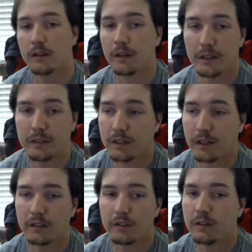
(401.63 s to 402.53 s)
Like it
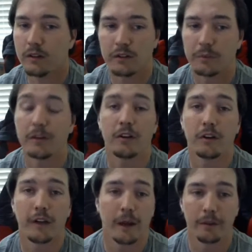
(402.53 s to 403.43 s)
says, this ability
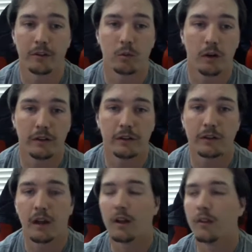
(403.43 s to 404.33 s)
only happens
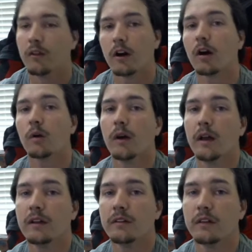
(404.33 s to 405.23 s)
once. There are
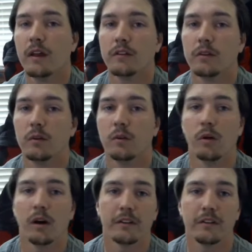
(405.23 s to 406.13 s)
ways
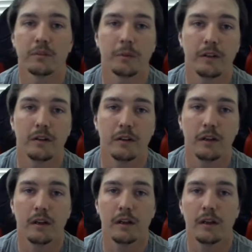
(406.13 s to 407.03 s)
to unsuspend your
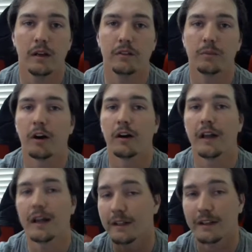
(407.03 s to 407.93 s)
Digimon
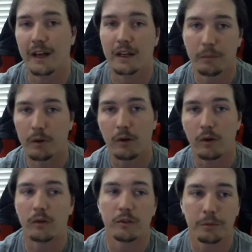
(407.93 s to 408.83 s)
and attack them
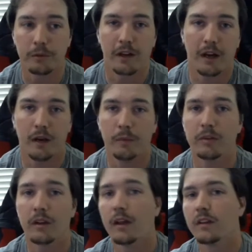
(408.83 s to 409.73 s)
multiple
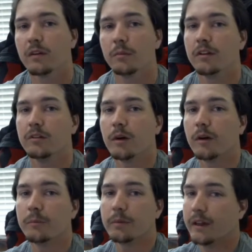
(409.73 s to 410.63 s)
times. Some
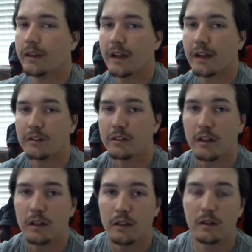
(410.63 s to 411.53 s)
Digimon play that as
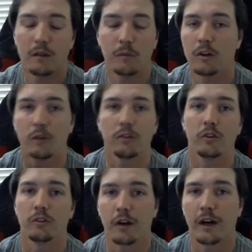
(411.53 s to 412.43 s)
the go-to
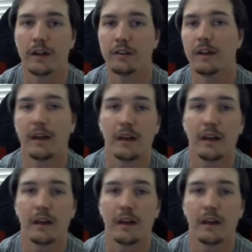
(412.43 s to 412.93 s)
strategy.